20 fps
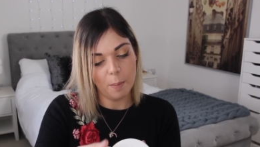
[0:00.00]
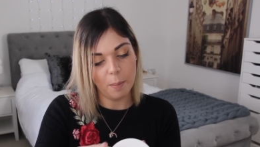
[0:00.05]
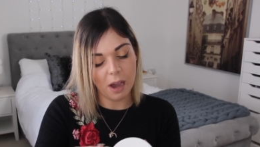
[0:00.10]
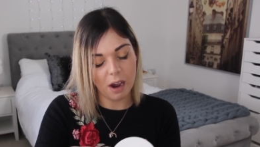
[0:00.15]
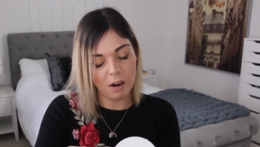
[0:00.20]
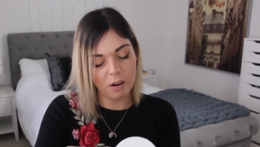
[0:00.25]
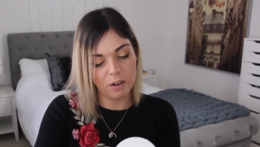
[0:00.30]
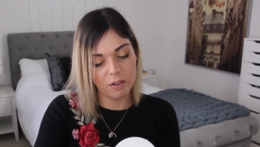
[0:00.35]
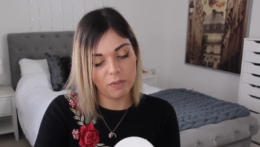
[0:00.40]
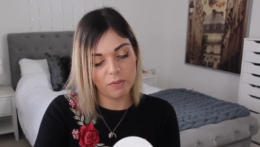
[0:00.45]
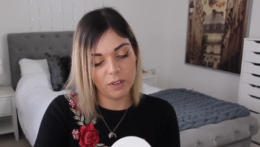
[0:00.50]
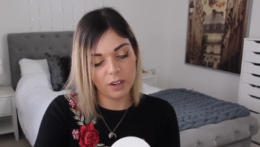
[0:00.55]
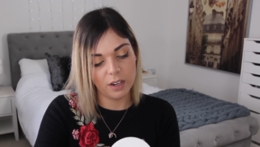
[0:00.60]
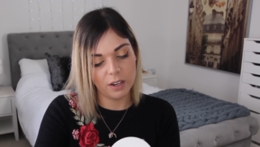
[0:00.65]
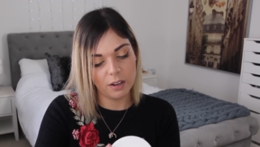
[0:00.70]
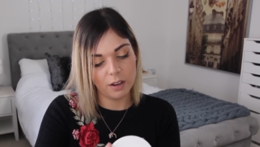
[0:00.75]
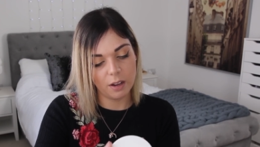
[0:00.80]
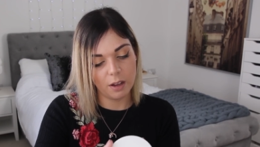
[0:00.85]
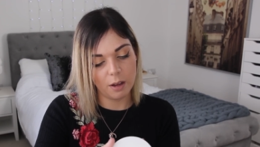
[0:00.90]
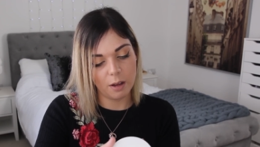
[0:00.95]

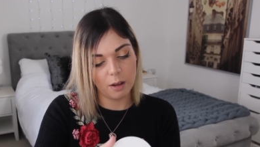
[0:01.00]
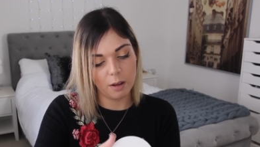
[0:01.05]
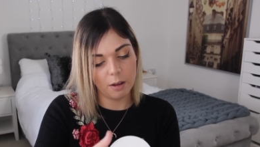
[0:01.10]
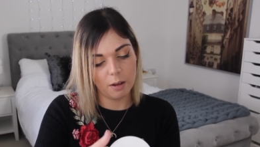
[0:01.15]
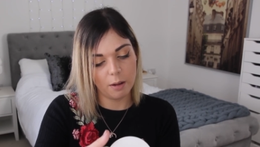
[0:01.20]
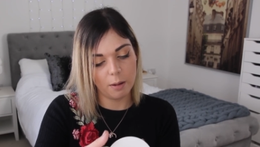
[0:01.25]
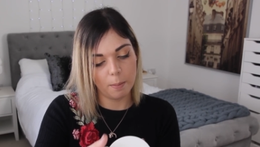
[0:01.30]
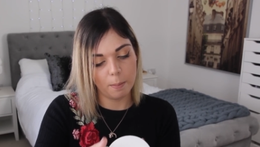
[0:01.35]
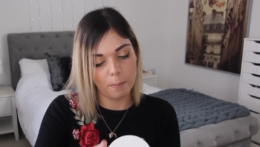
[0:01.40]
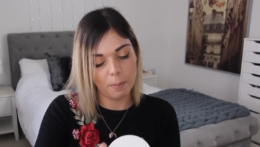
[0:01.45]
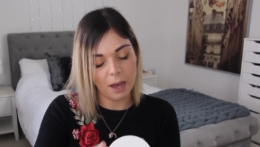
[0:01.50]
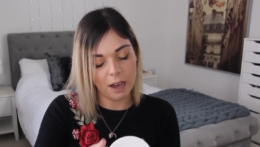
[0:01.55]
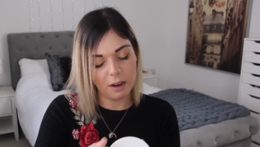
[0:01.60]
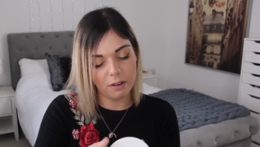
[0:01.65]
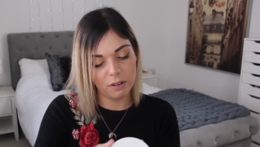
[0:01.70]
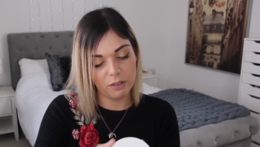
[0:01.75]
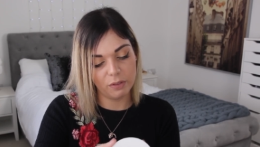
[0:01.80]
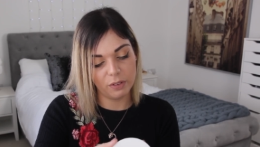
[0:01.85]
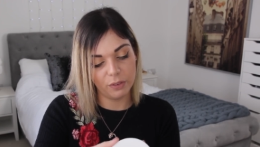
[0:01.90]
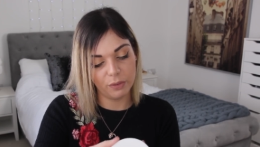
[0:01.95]

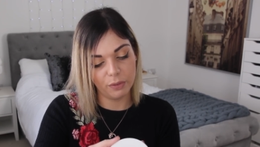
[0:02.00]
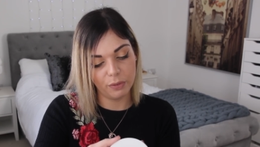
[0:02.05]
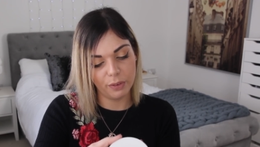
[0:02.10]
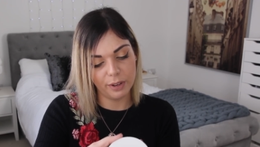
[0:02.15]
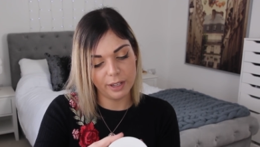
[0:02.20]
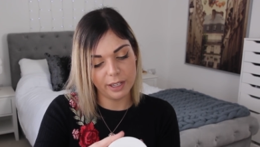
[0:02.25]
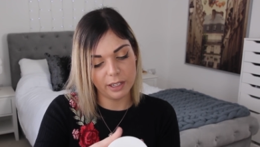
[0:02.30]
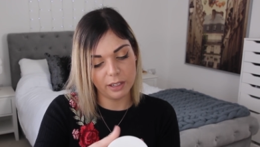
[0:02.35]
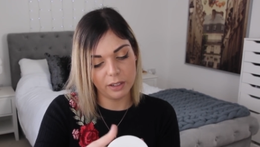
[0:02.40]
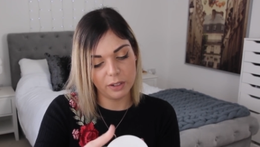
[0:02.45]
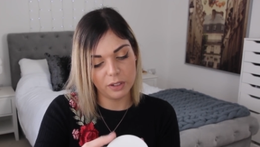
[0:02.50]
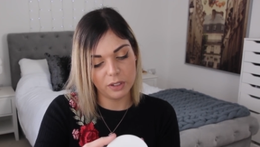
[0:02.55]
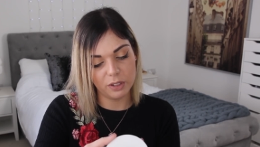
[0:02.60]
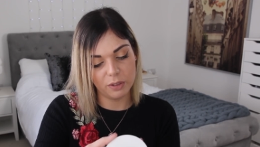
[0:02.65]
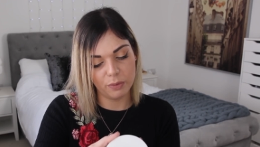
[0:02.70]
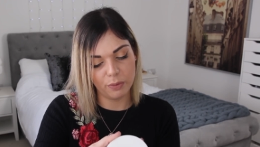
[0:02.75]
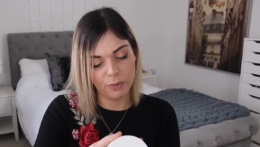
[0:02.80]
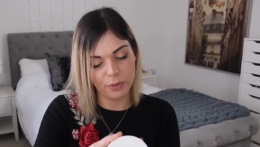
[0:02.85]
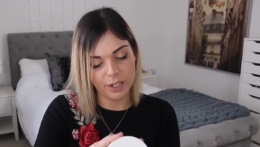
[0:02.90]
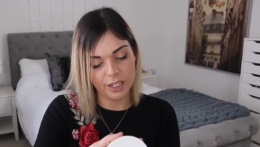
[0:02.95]
Paraffin-free,
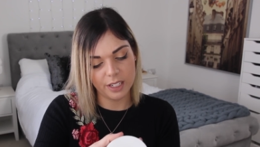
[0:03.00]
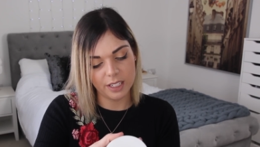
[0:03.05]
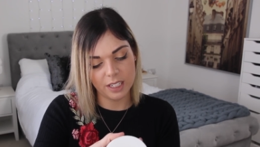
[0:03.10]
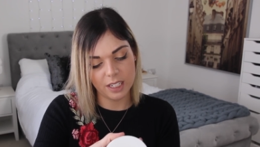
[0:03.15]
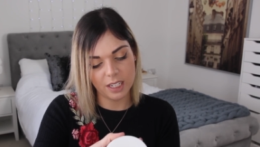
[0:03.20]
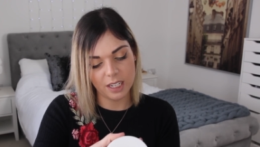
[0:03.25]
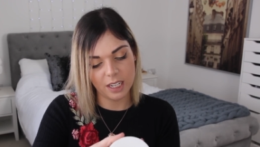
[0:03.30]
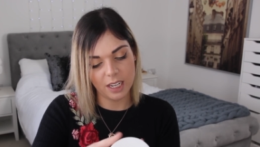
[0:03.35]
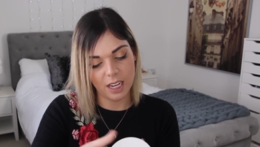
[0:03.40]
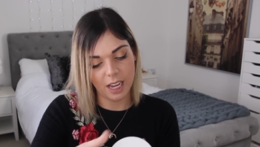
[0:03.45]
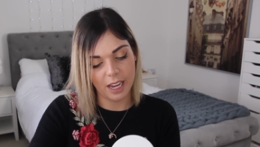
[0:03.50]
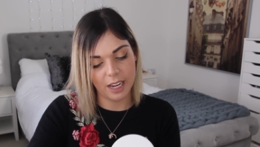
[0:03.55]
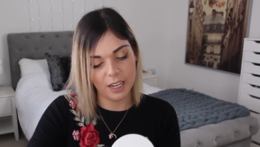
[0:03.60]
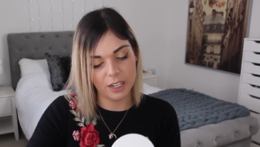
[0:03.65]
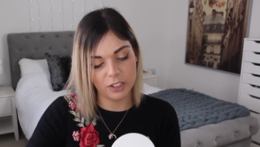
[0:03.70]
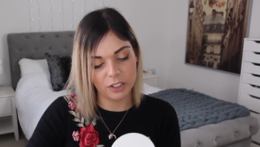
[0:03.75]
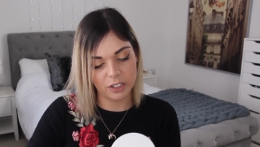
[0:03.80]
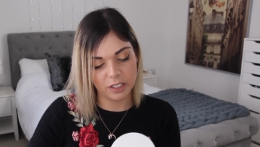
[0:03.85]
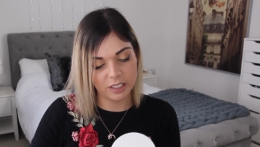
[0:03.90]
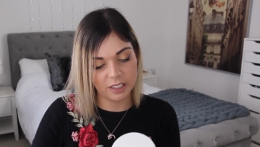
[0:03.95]
gluten-free,
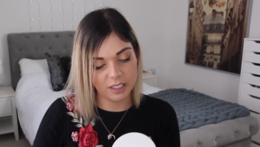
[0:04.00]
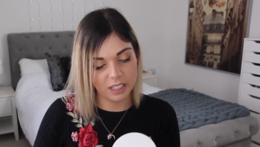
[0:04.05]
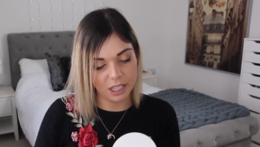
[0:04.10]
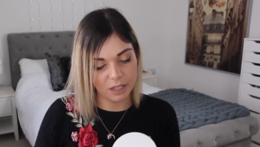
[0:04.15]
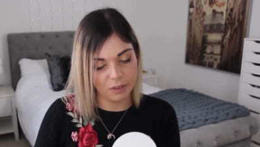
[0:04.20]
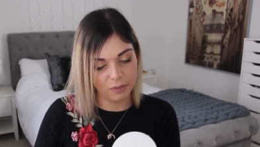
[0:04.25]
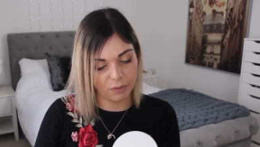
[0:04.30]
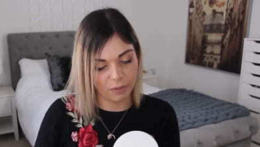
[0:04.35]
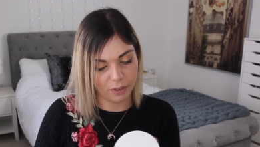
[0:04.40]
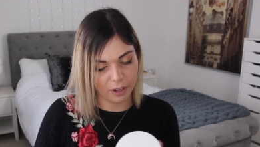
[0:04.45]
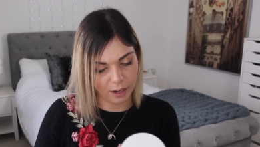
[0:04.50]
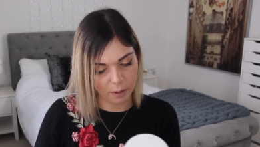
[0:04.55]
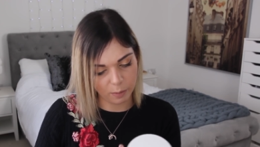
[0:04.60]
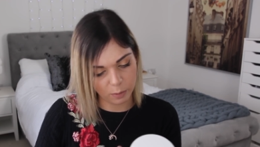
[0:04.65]
THC-free.